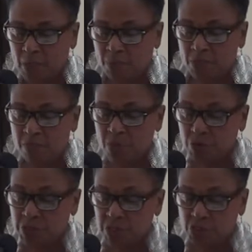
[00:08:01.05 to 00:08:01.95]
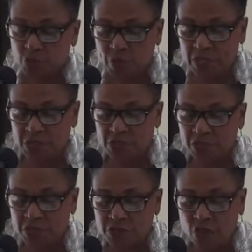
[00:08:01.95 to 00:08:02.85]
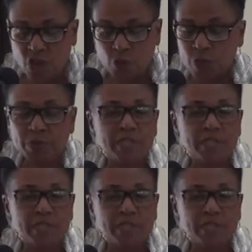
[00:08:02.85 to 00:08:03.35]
But in most situations, we will